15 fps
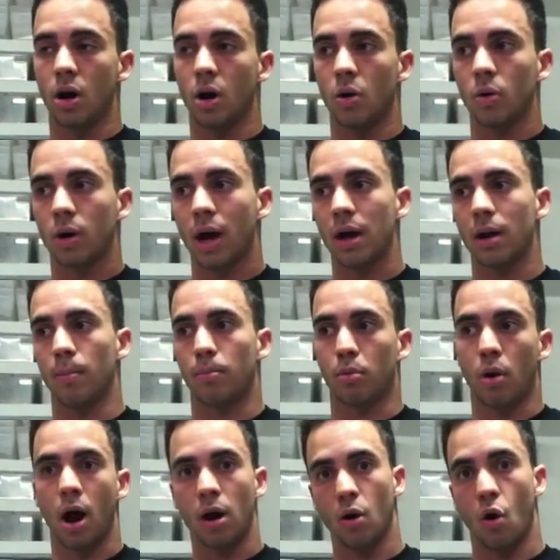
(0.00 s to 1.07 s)
kind of
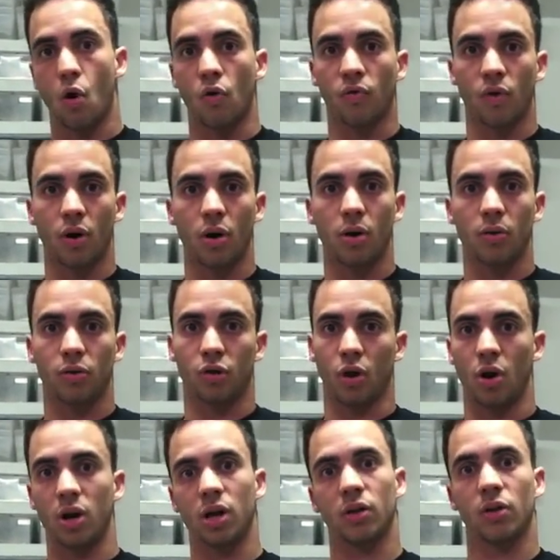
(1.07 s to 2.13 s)
brought over
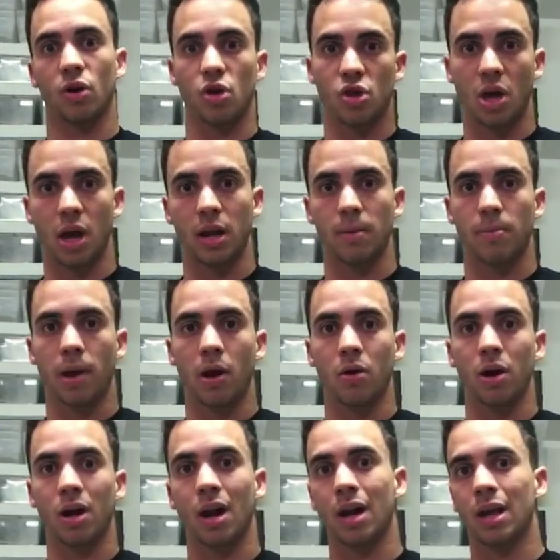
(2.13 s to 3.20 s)
during their shedding period,
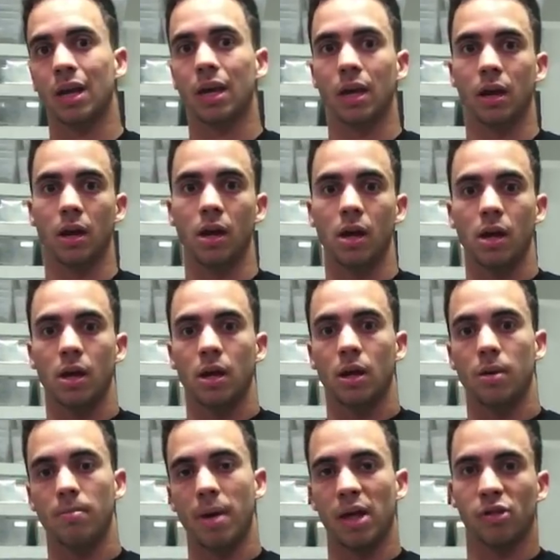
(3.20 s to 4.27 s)
and it could
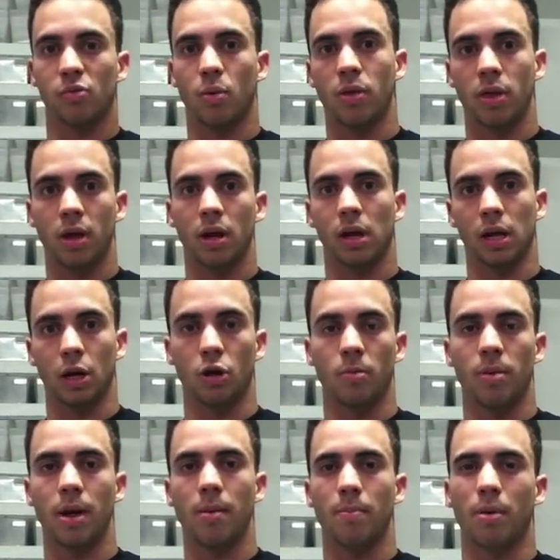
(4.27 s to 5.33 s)
mess with it a little
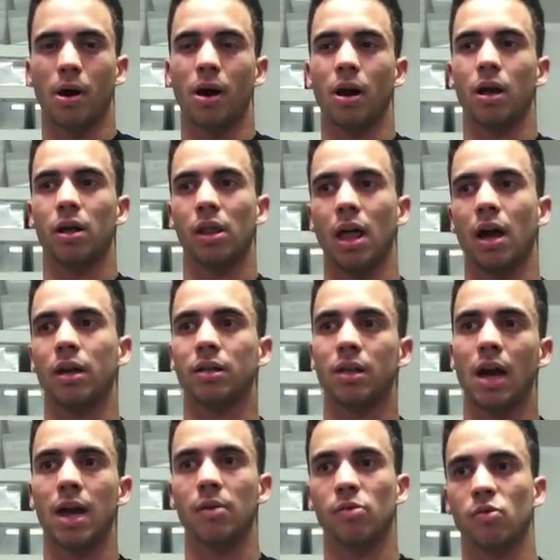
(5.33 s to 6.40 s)
bit. But a lot of
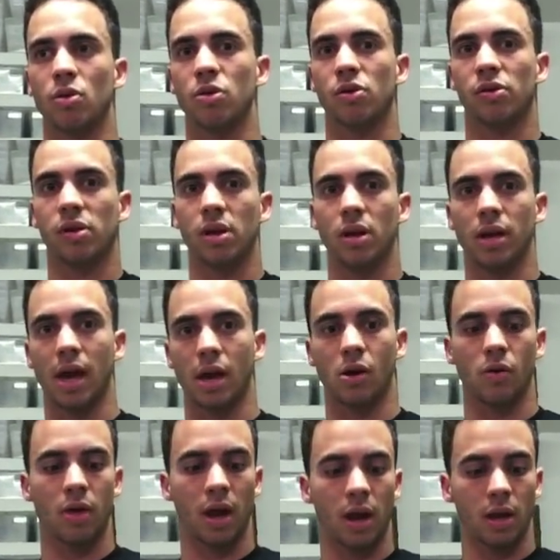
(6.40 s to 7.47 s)
times when you see a gecko
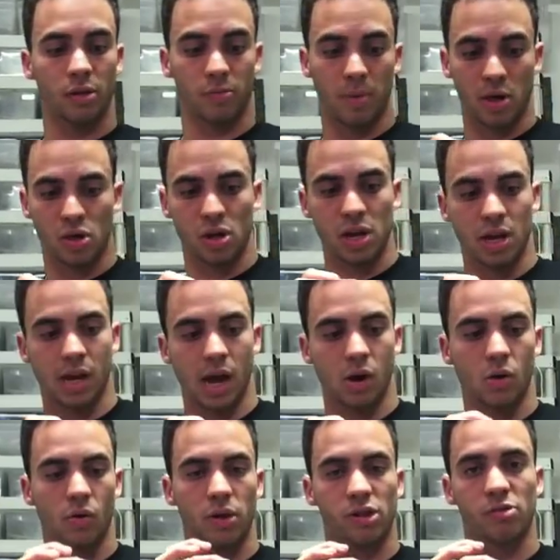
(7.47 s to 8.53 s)
that, especially a gecko
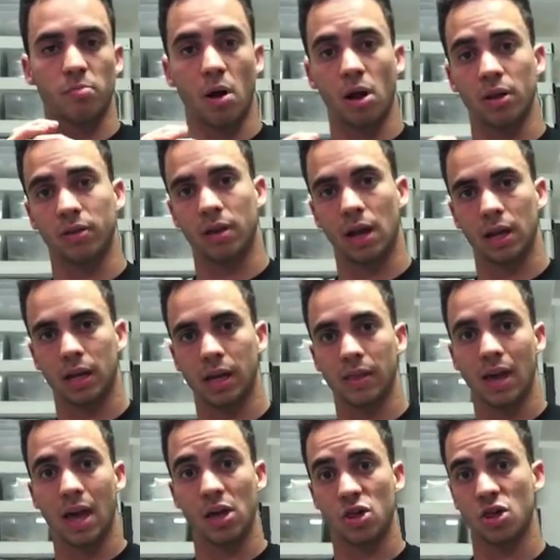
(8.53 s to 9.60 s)
this small and delicate that
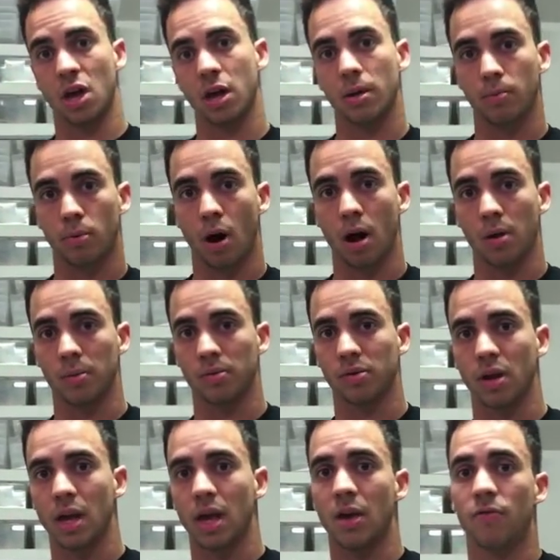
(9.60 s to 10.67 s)
has shedding problems,
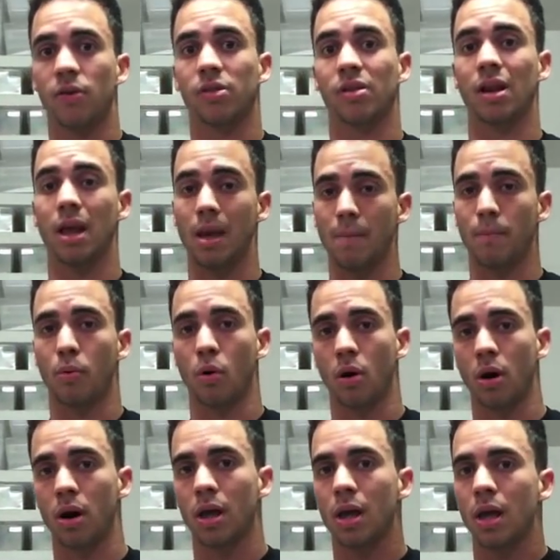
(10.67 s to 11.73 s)
if it's an import,
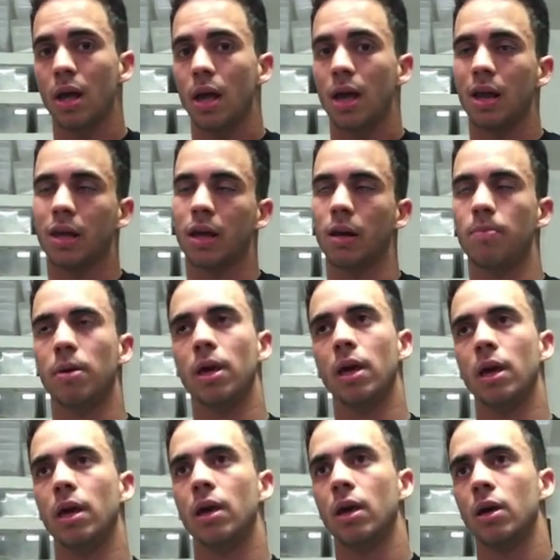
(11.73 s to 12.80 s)
it could
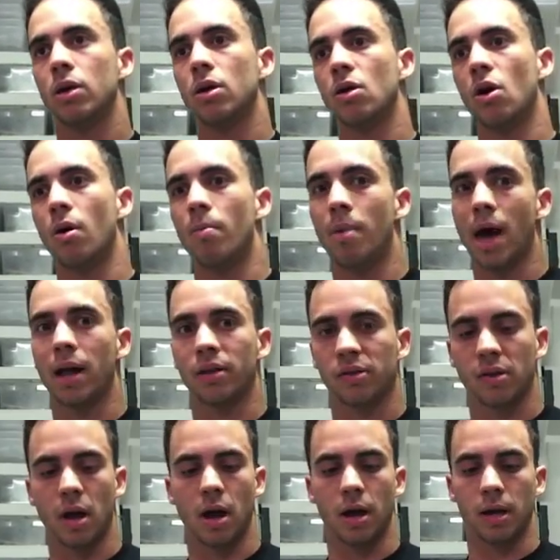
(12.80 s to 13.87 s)
be, a bad
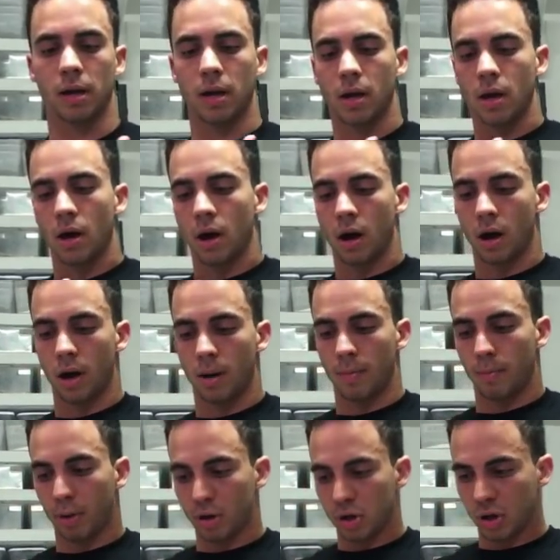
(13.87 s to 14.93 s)
sign.
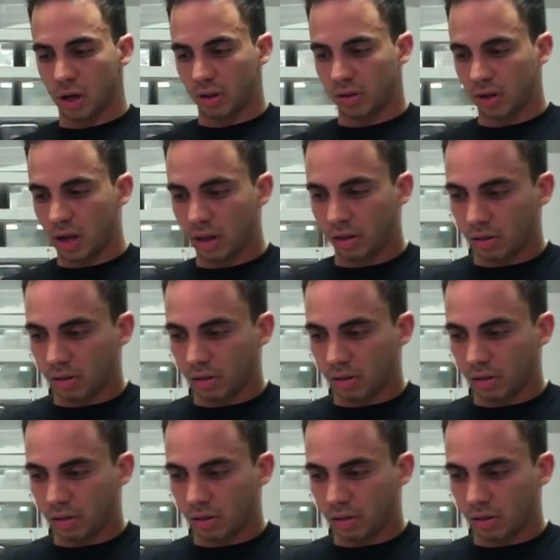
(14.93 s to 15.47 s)
But you can see it's